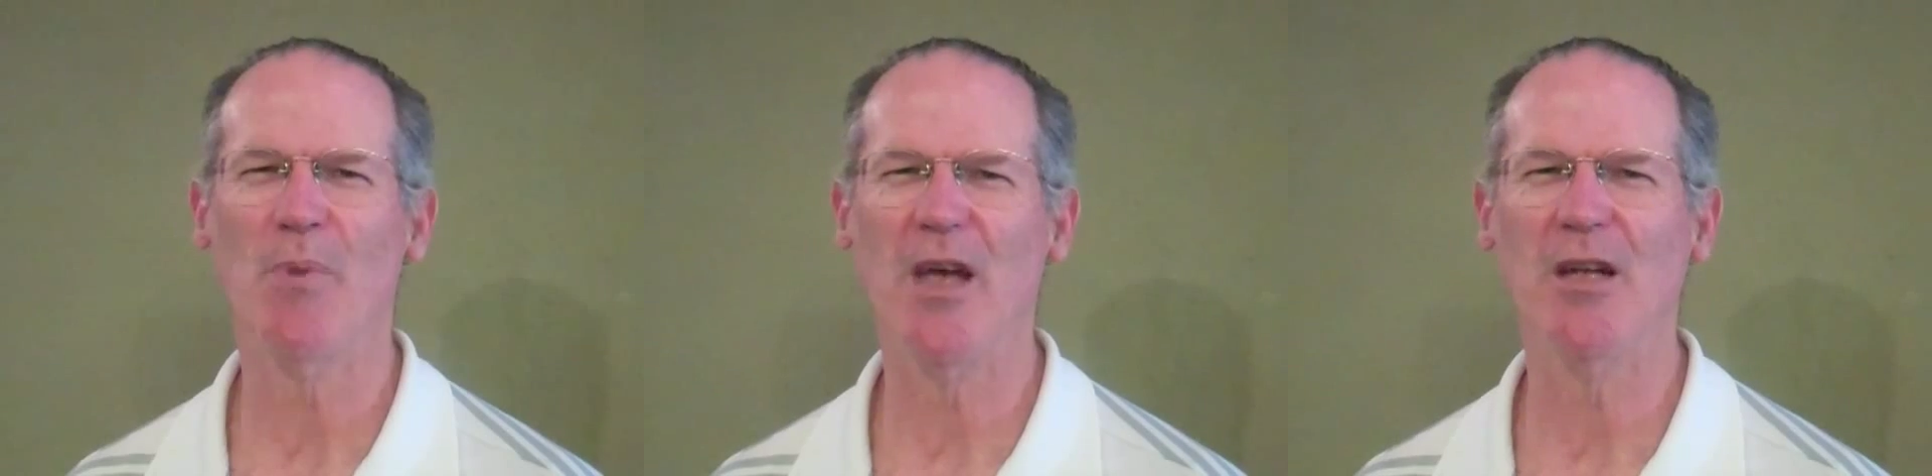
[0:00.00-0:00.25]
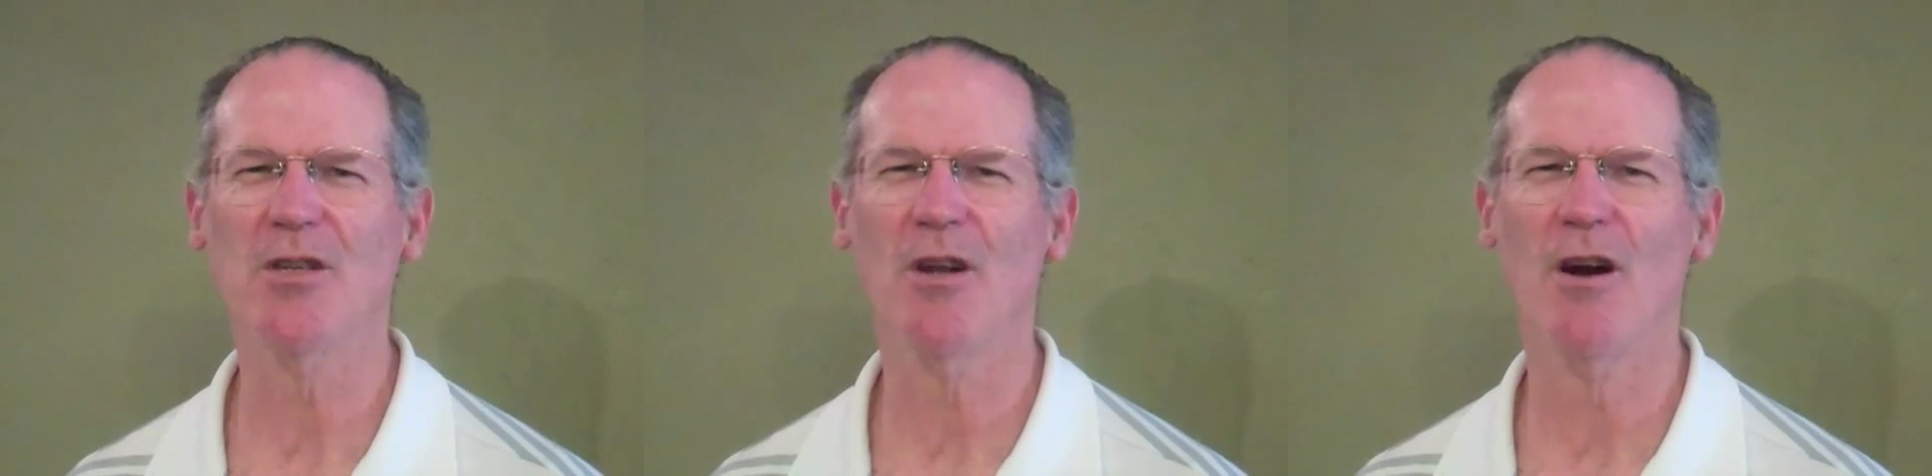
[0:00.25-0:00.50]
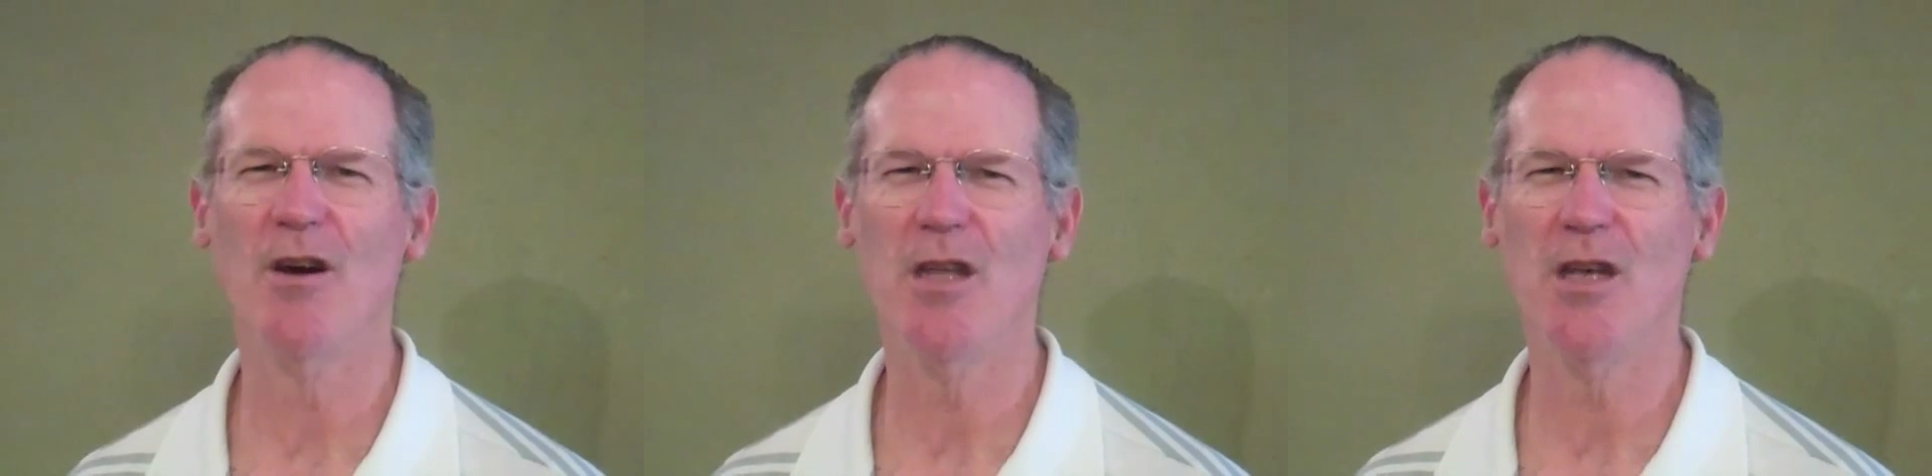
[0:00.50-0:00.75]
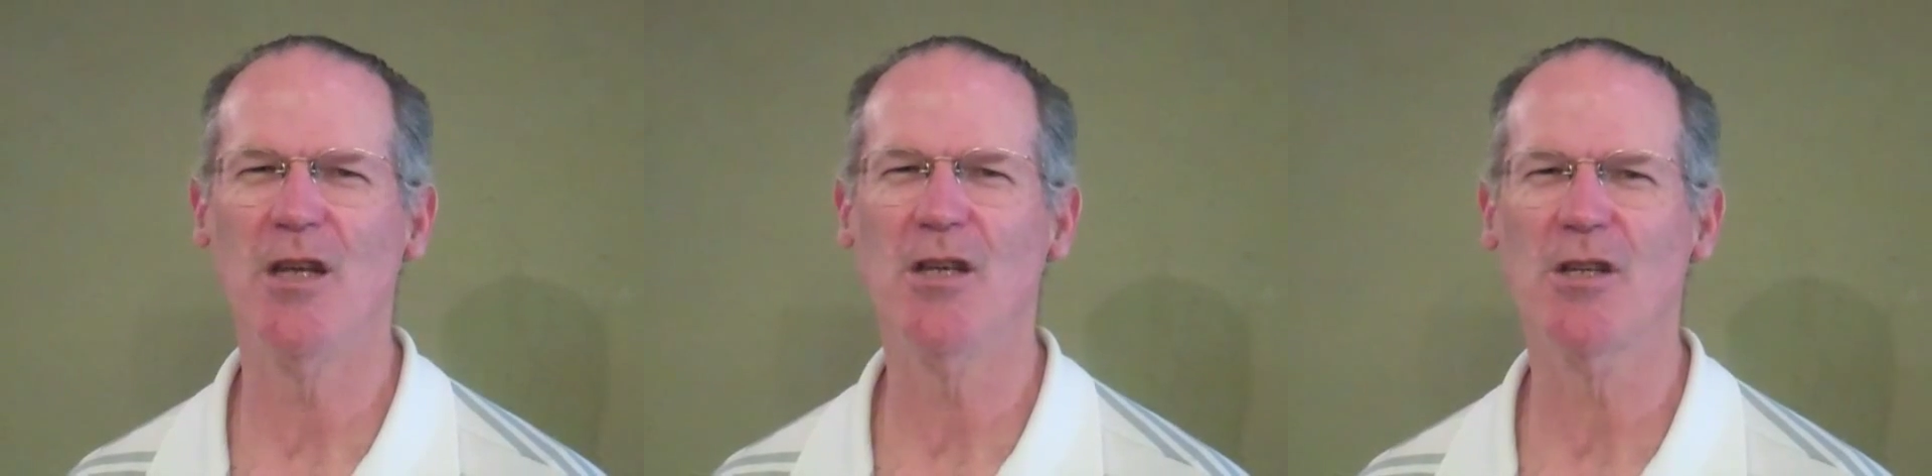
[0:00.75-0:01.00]
pains in our
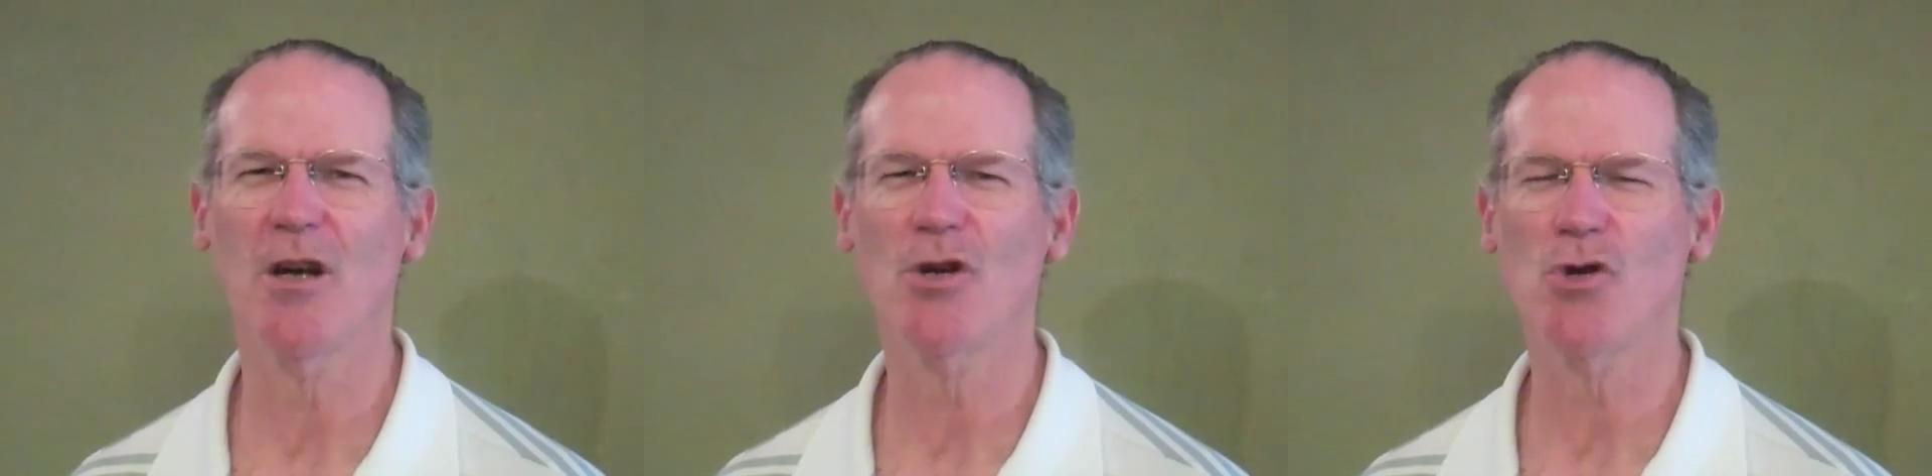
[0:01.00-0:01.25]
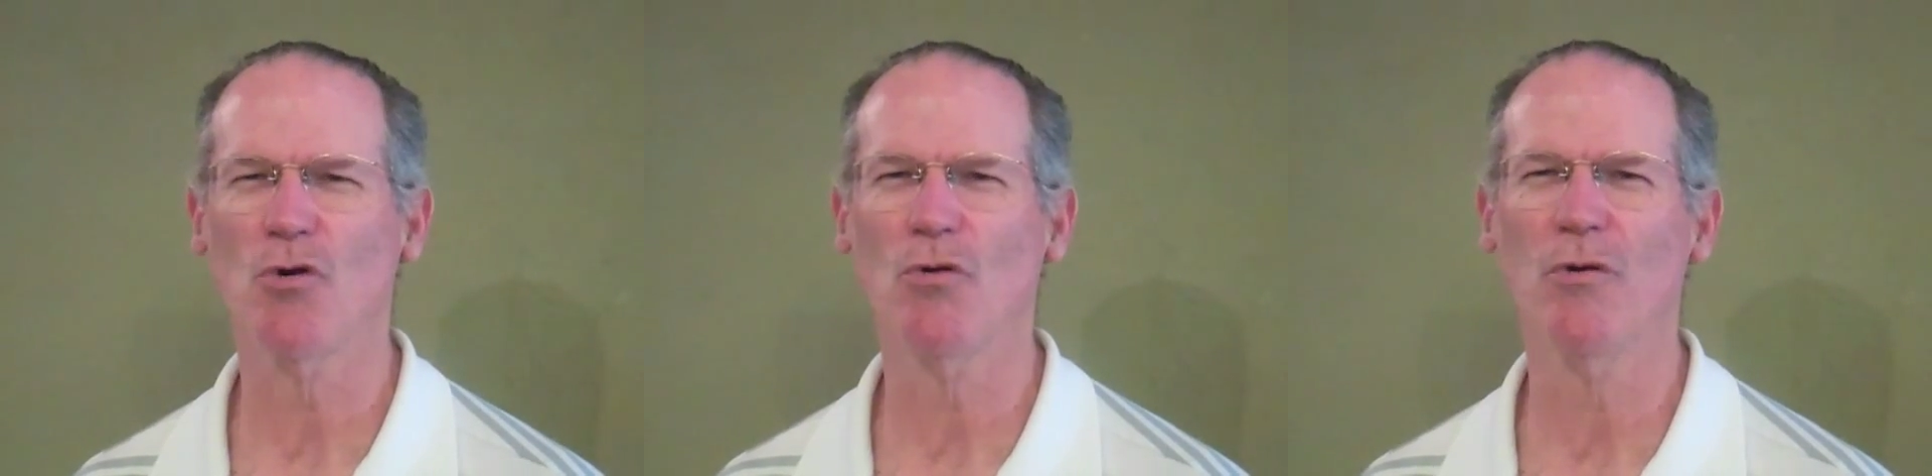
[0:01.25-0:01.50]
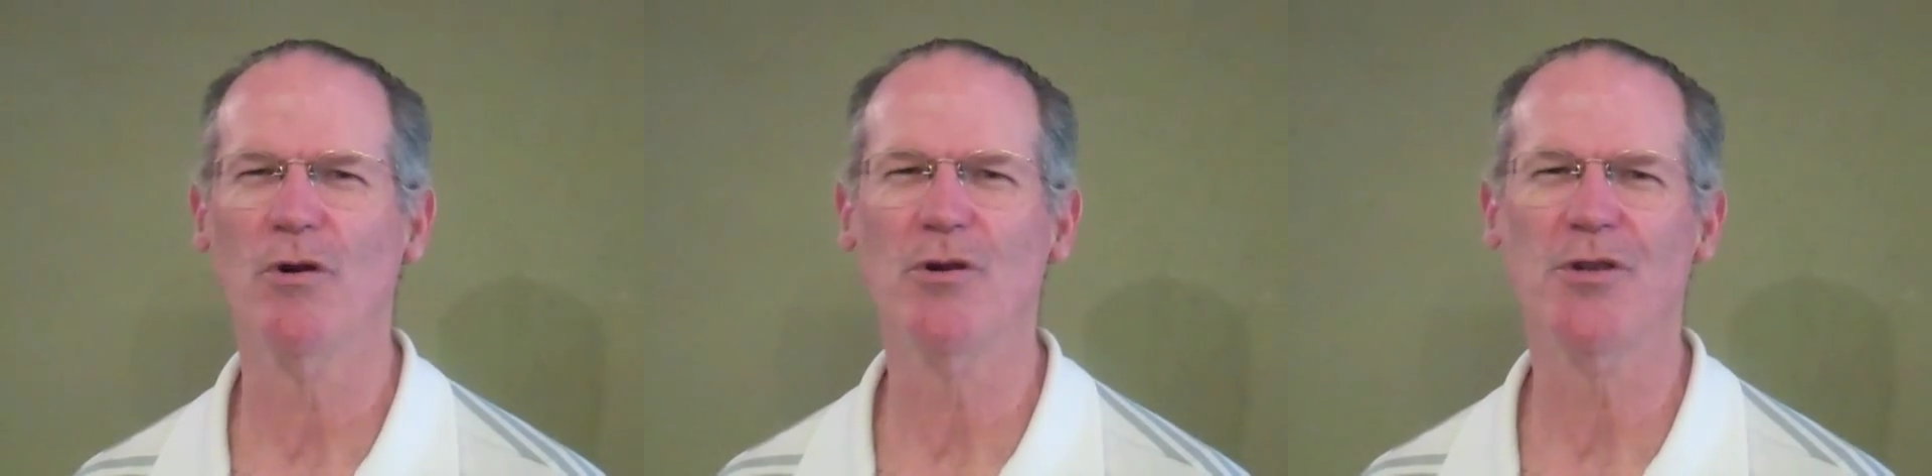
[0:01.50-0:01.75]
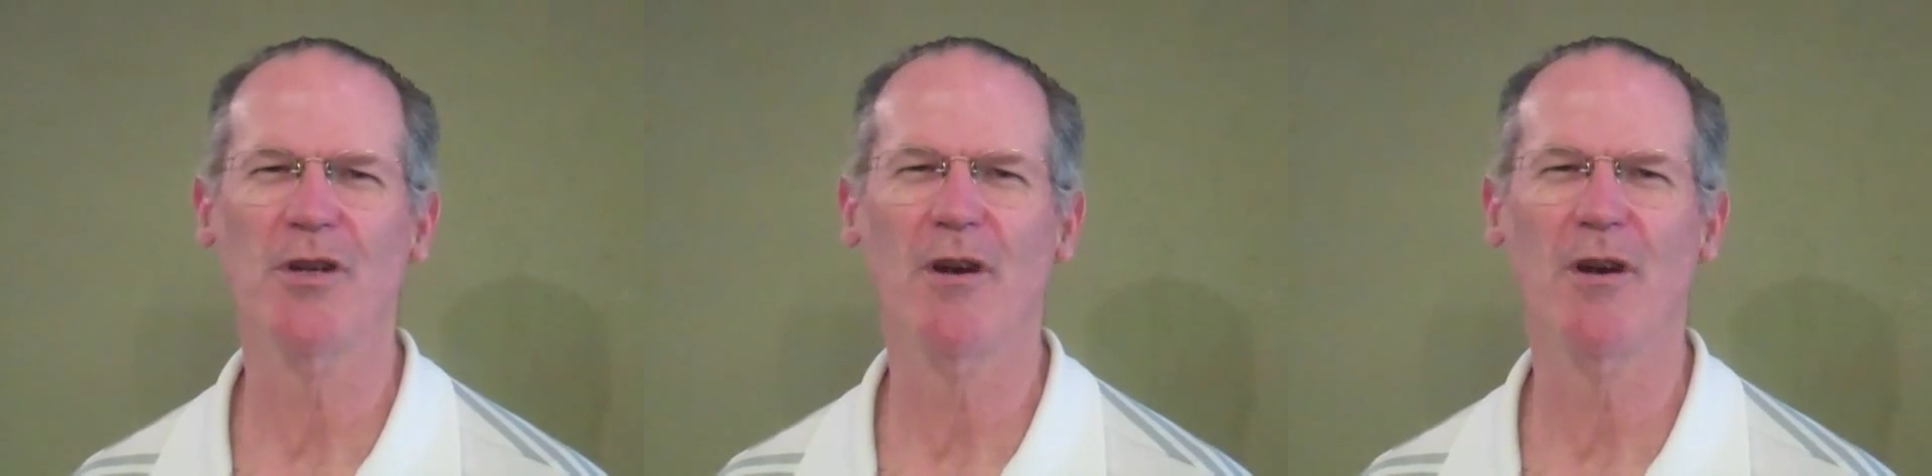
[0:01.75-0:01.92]
knees and our shoulders